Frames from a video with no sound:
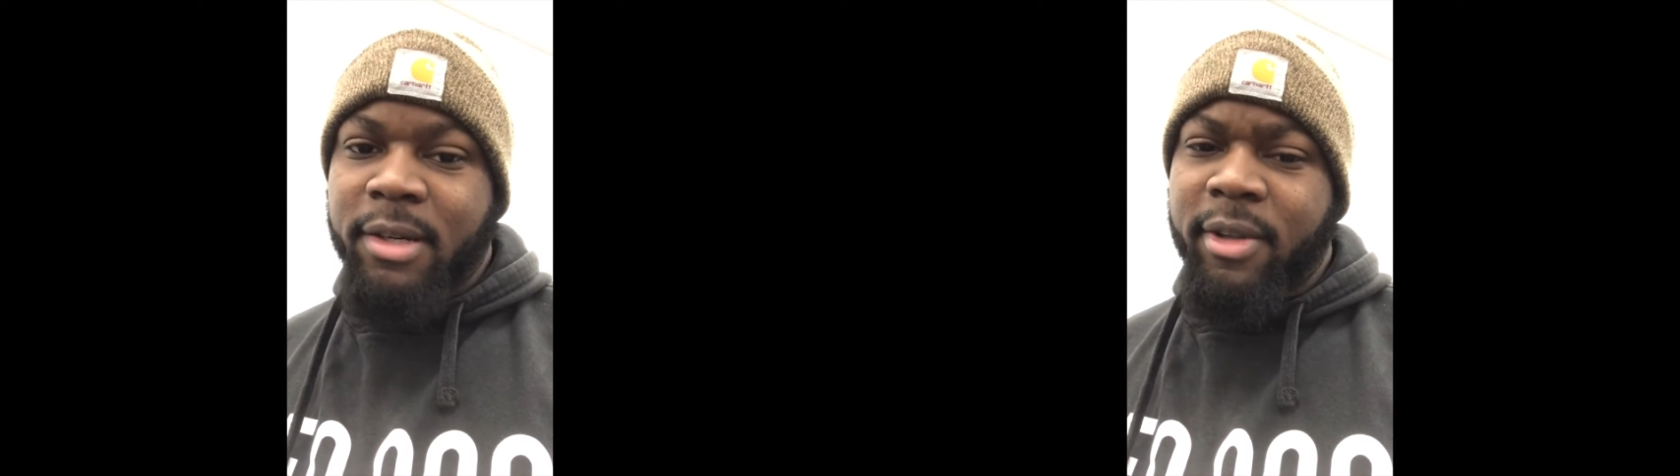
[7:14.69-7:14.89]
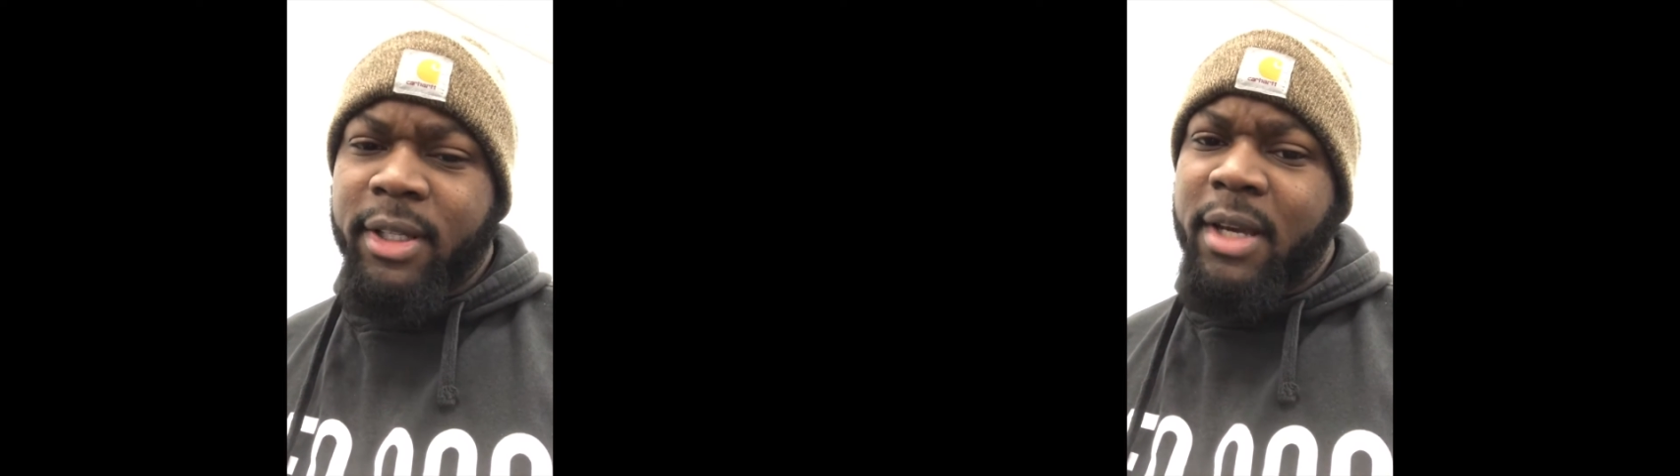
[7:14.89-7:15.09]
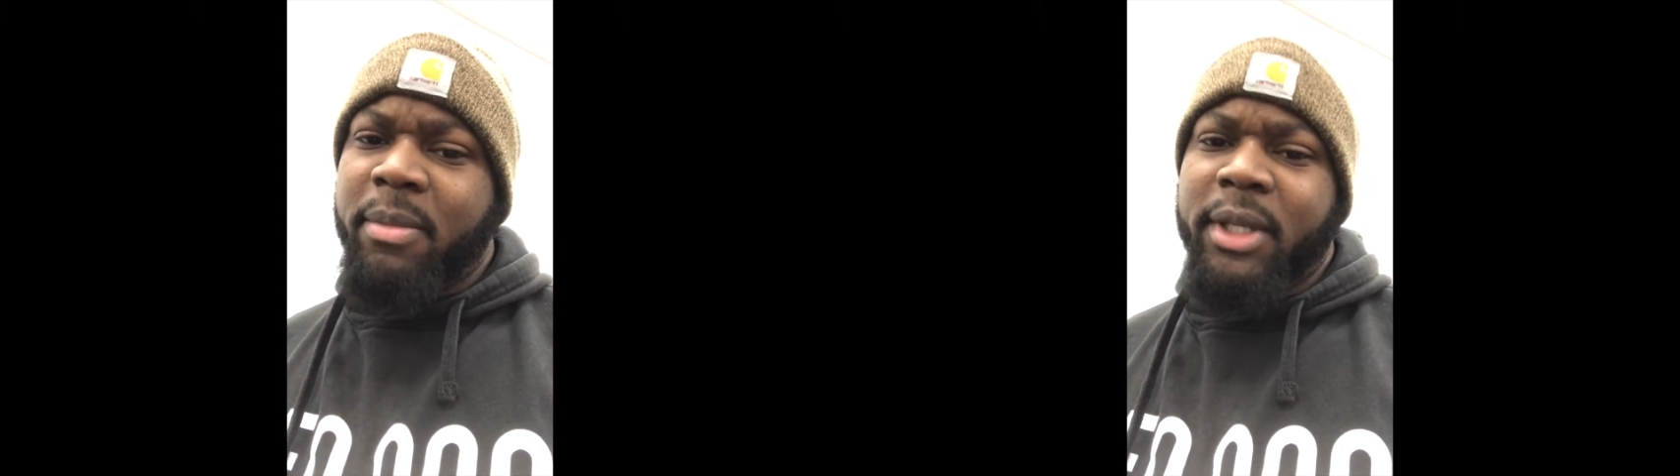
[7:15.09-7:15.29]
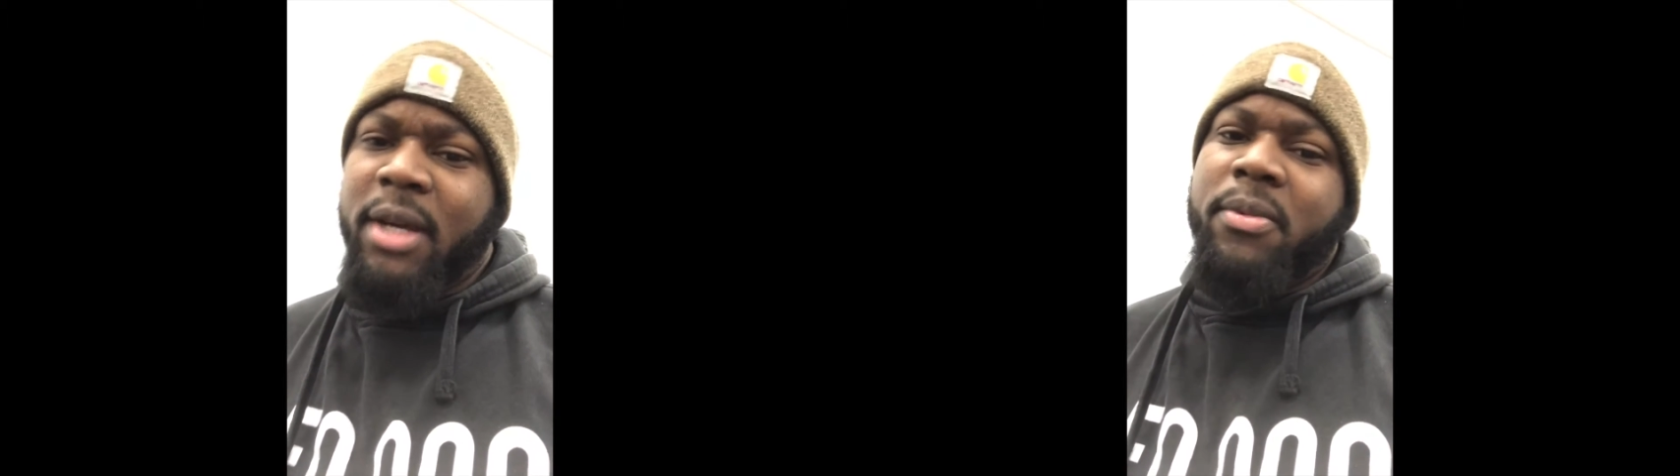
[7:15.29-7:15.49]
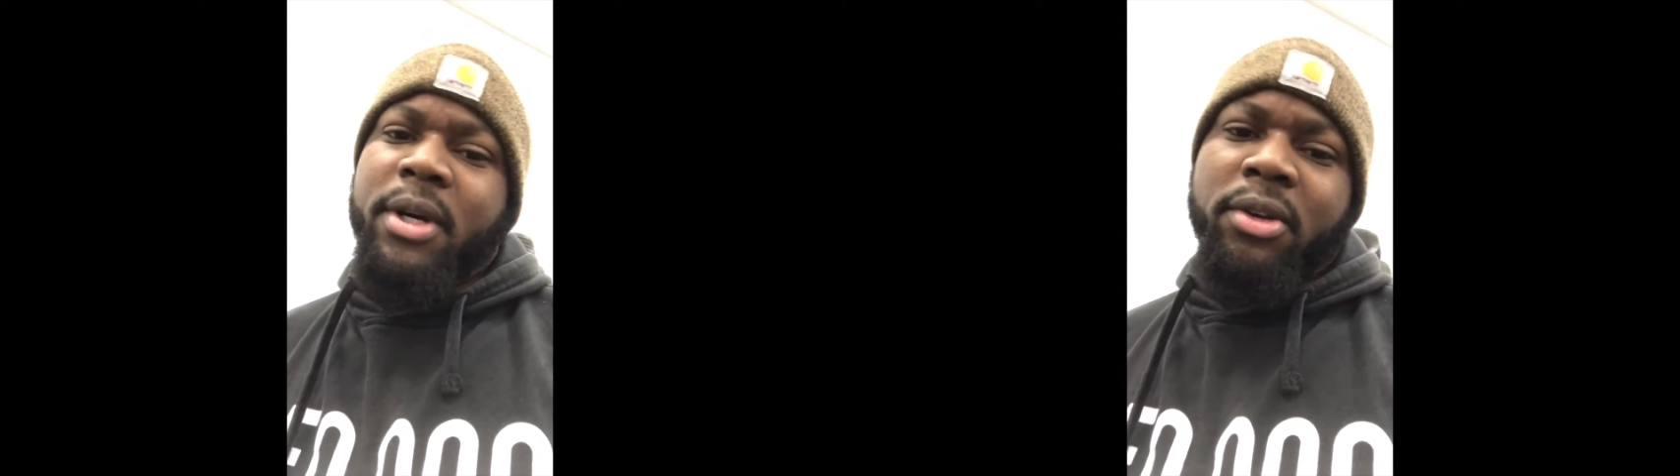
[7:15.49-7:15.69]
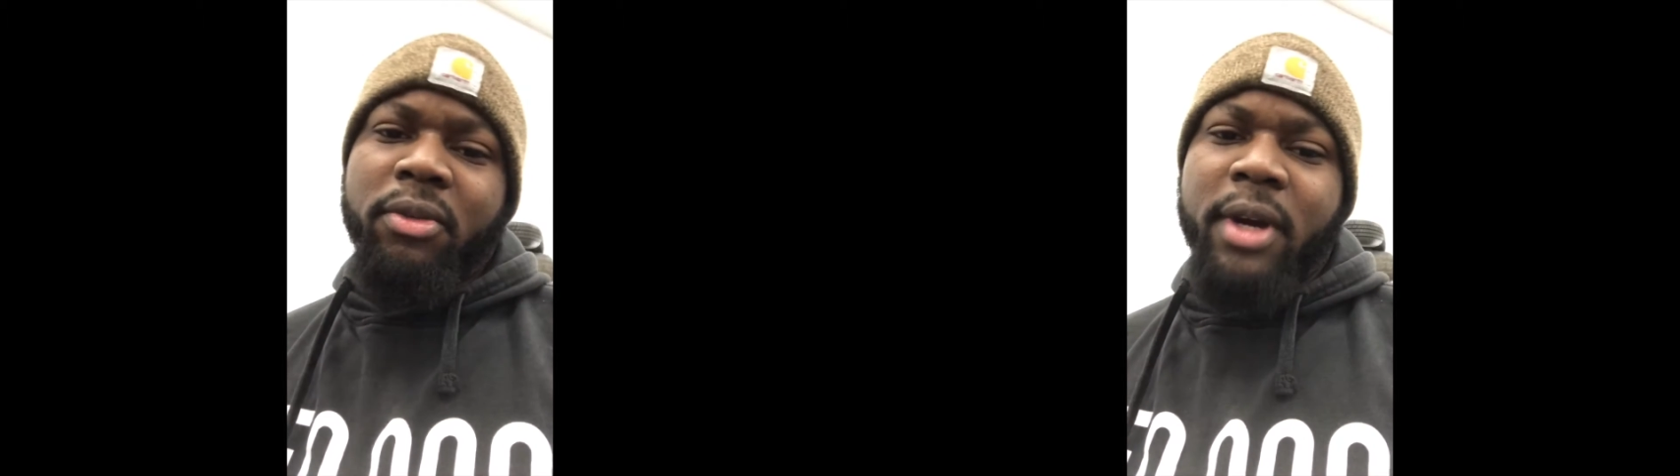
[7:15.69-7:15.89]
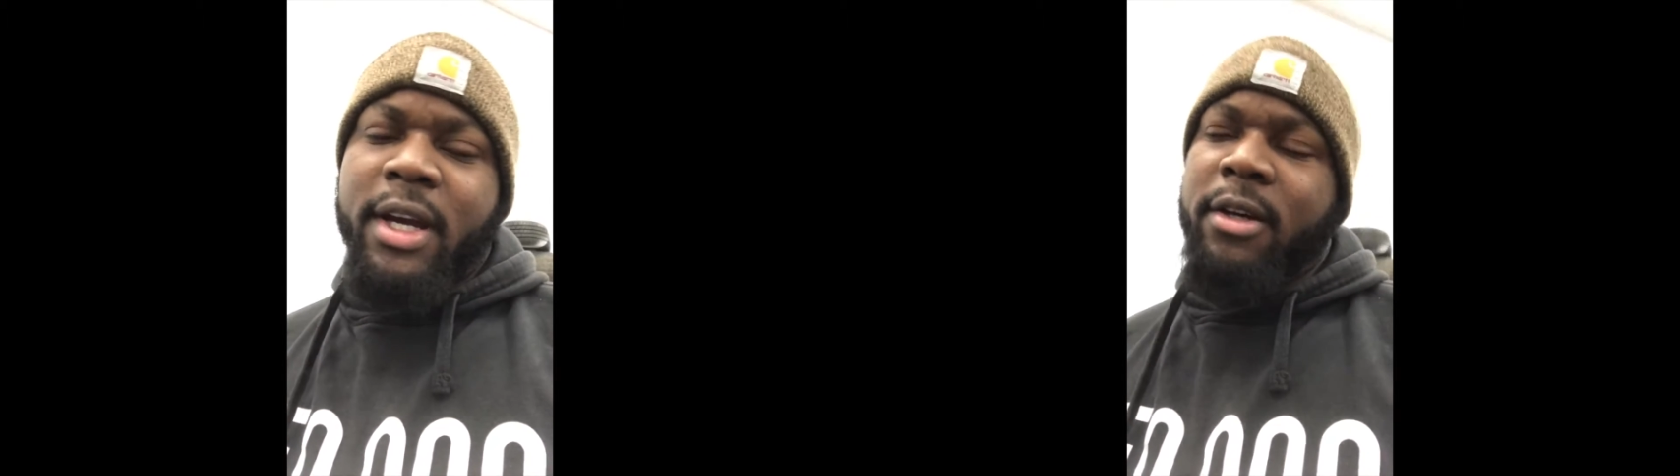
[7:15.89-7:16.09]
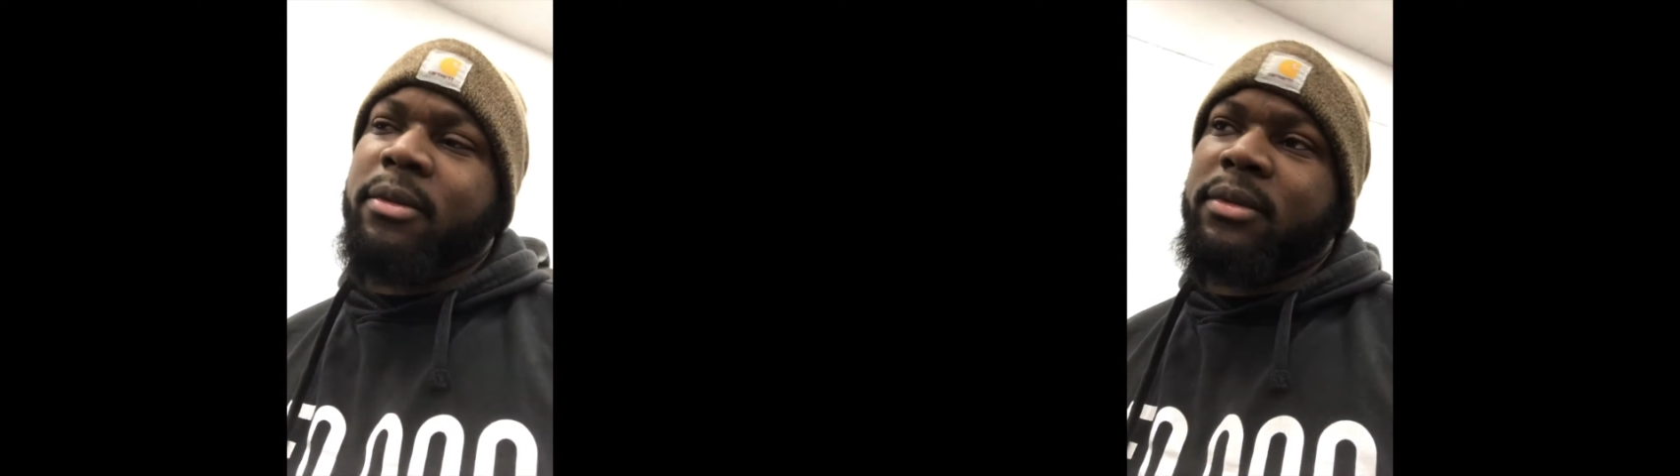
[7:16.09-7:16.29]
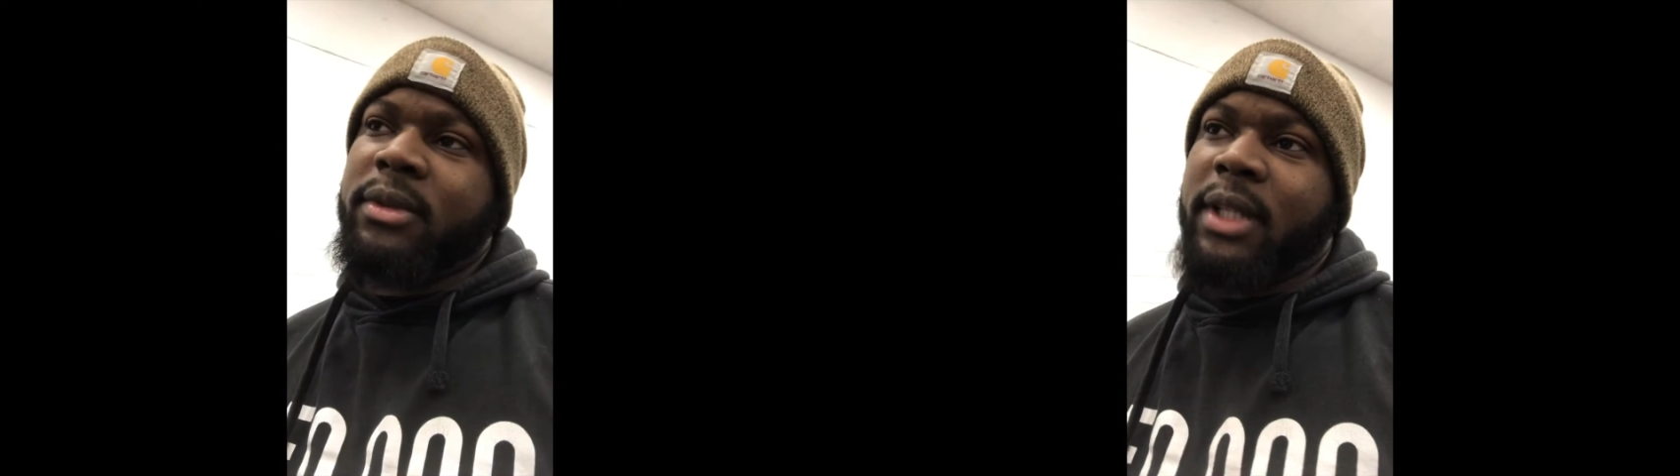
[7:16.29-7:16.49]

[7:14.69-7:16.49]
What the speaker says: stuff like that, but they wasn't around.